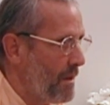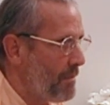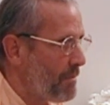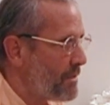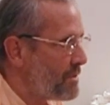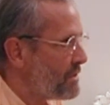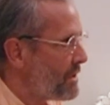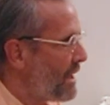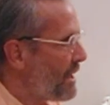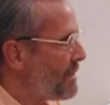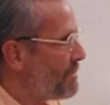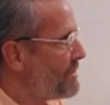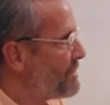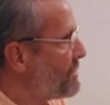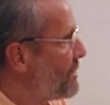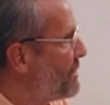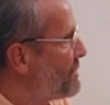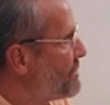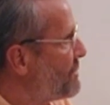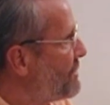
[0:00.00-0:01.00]
Prasadam
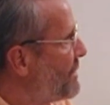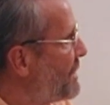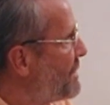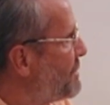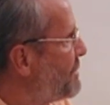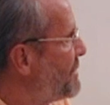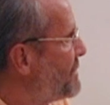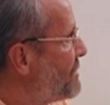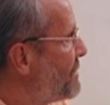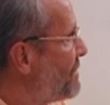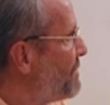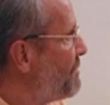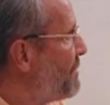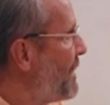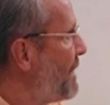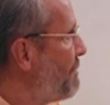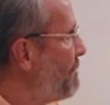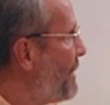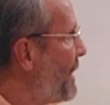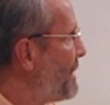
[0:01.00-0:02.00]
is also not to be served
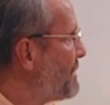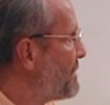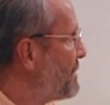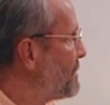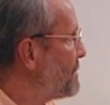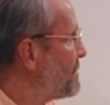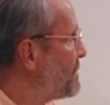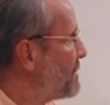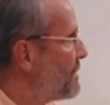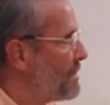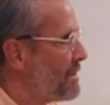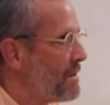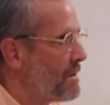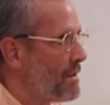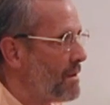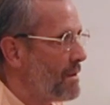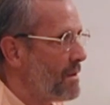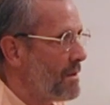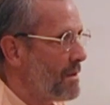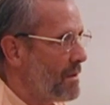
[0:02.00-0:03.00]
by bhaktas.
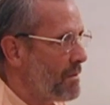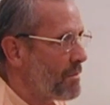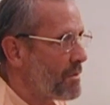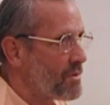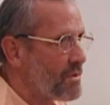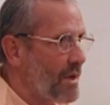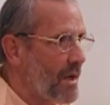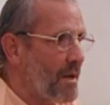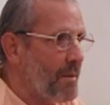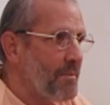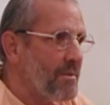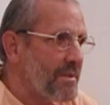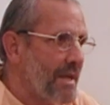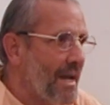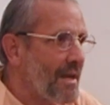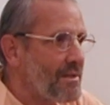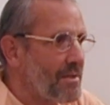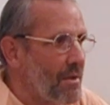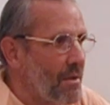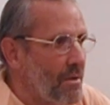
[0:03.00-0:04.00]
Prasadam is
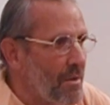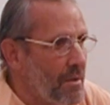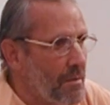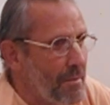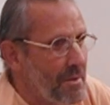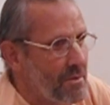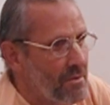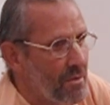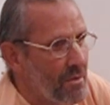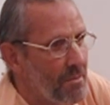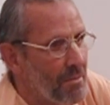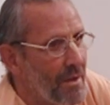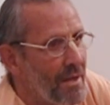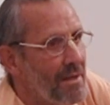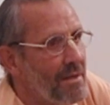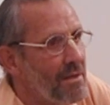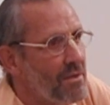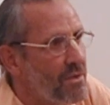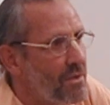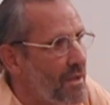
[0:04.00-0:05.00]
actually only to be served by
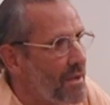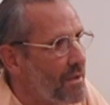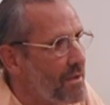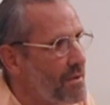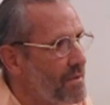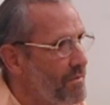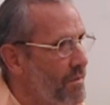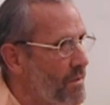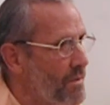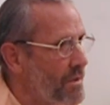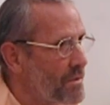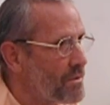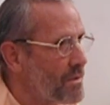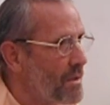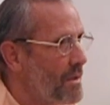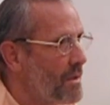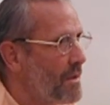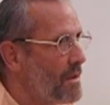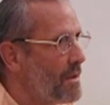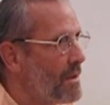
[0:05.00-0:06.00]
initiated devotees.
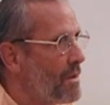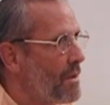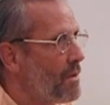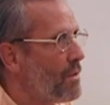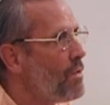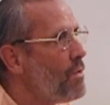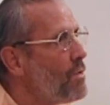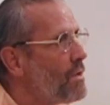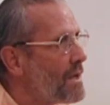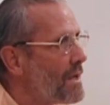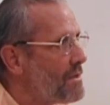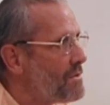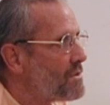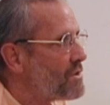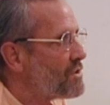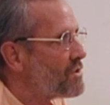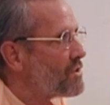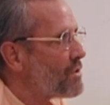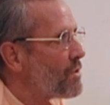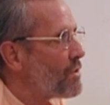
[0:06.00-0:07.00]
Who can
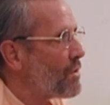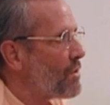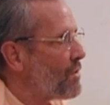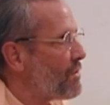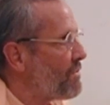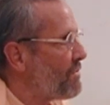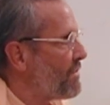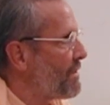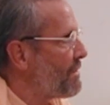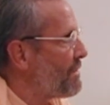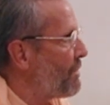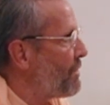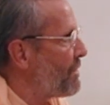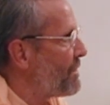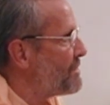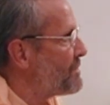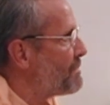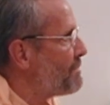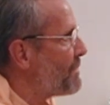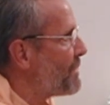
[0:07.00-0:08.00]
serve the
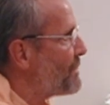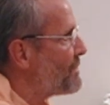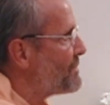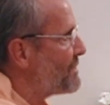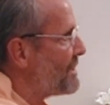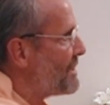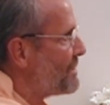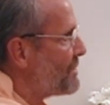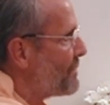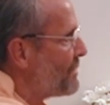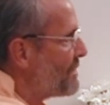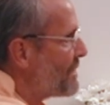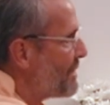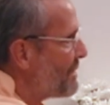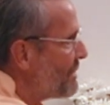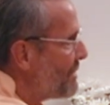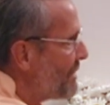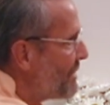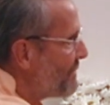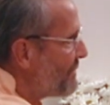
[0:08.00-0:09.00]
Lord's mercy to
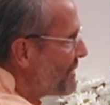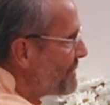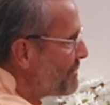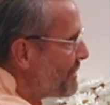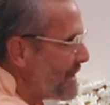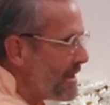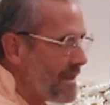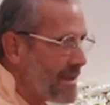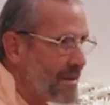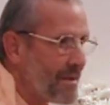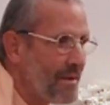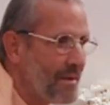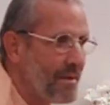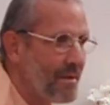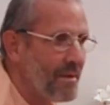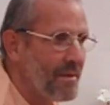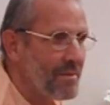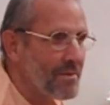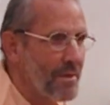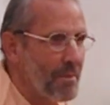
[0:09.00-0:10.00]
another living being?
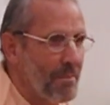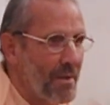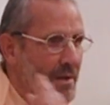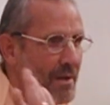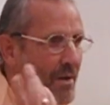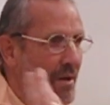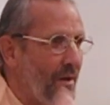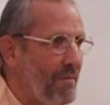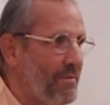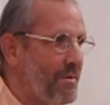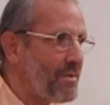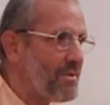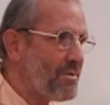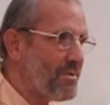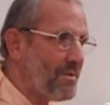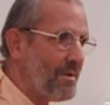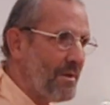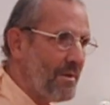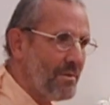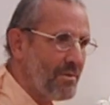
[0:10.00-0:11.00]
Somebody off the
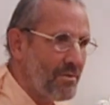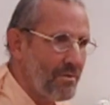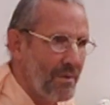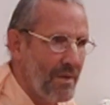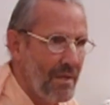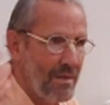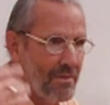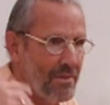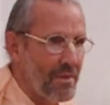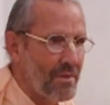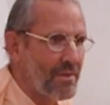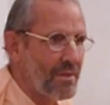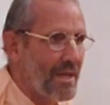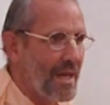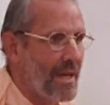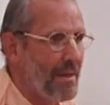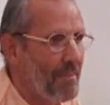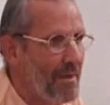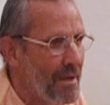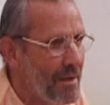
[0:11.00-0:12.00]
street just
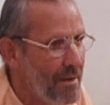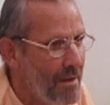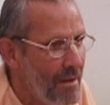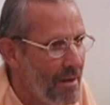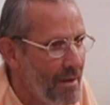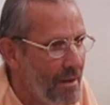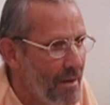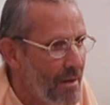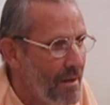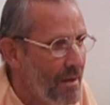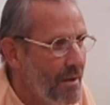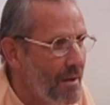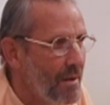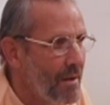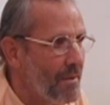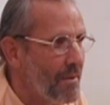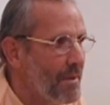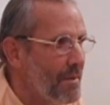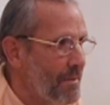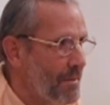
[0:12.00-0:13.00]
came in?
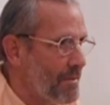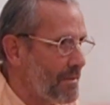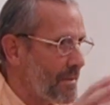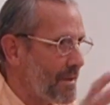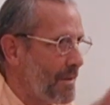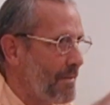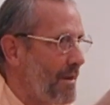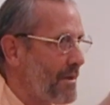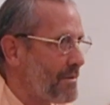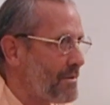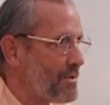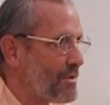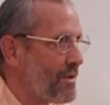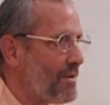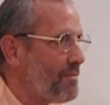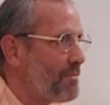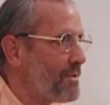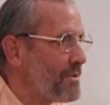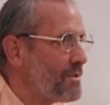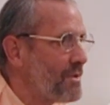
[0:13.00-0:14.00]
Well, come on,
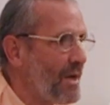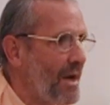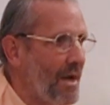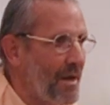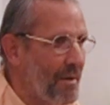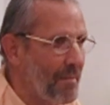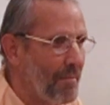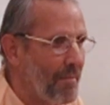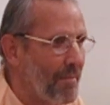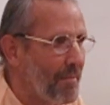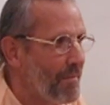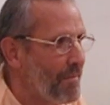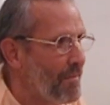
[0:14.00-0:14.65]
serve prasadam.